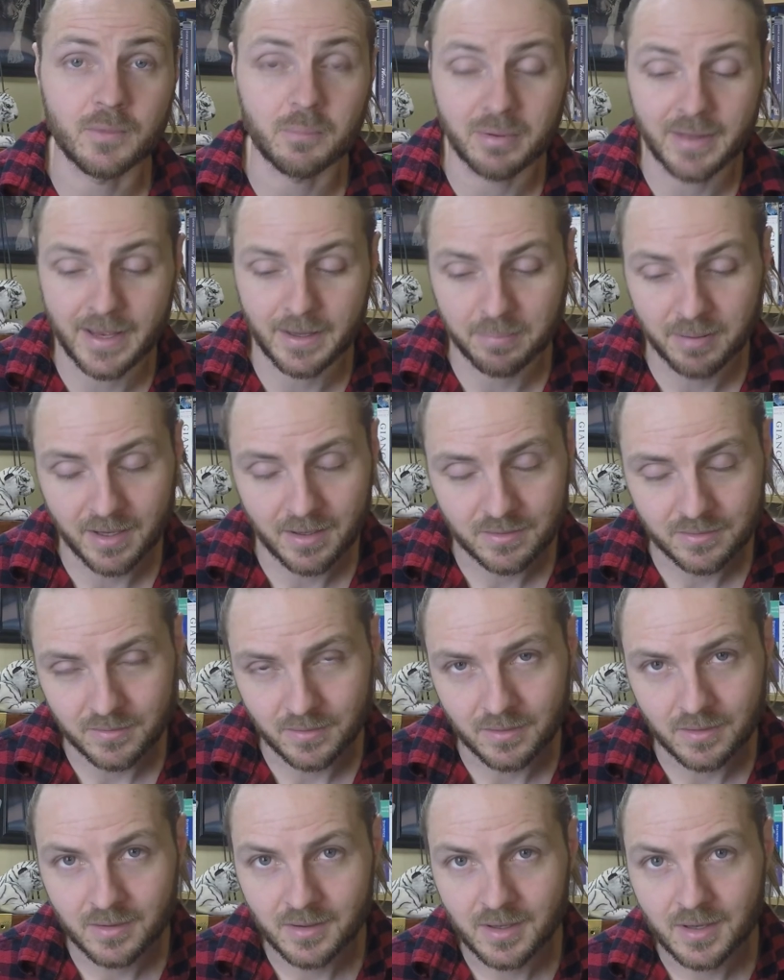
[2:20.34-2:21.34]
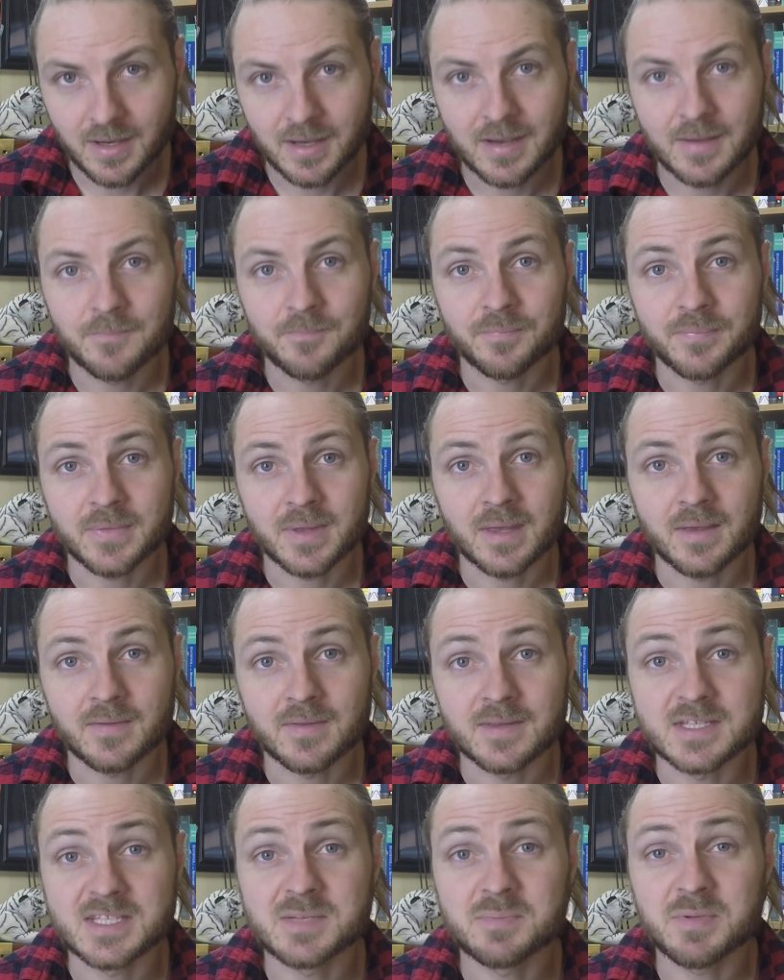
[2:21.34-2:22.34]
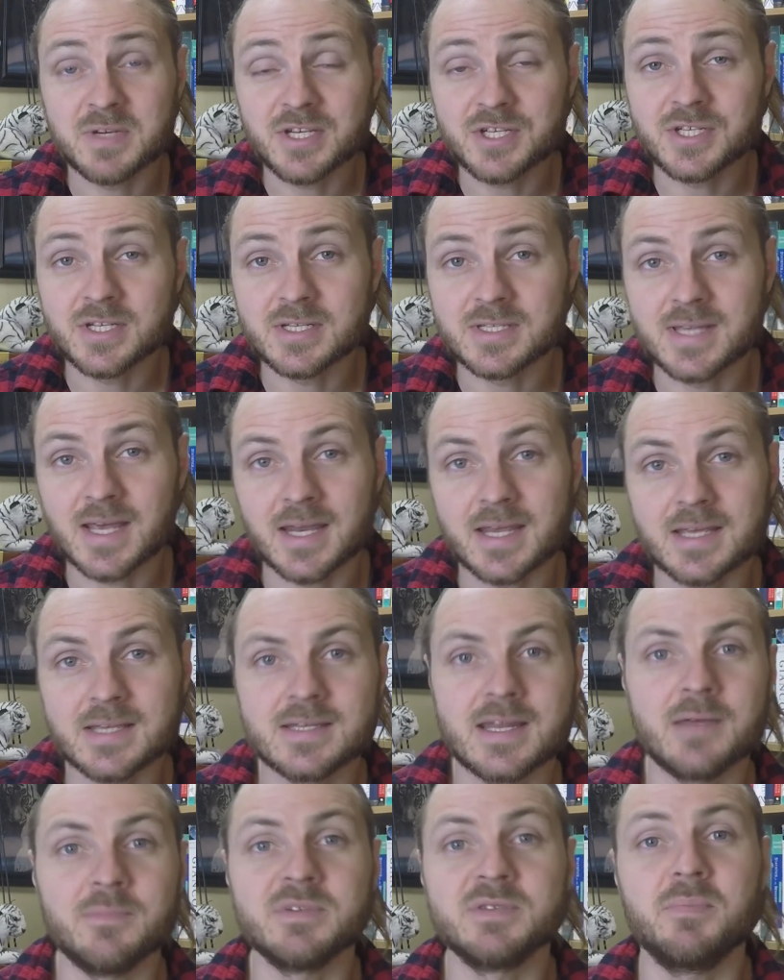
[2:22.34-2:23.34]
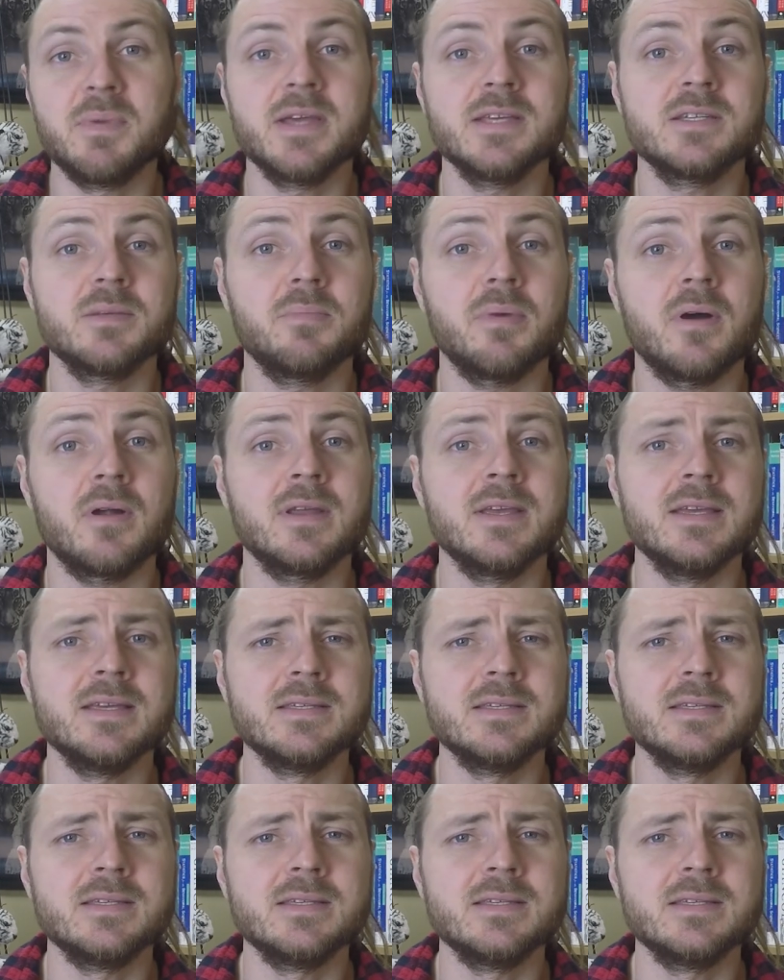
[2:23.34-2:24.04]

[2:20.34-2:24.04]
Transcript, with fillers: the Black Panther. The species that his name is based upon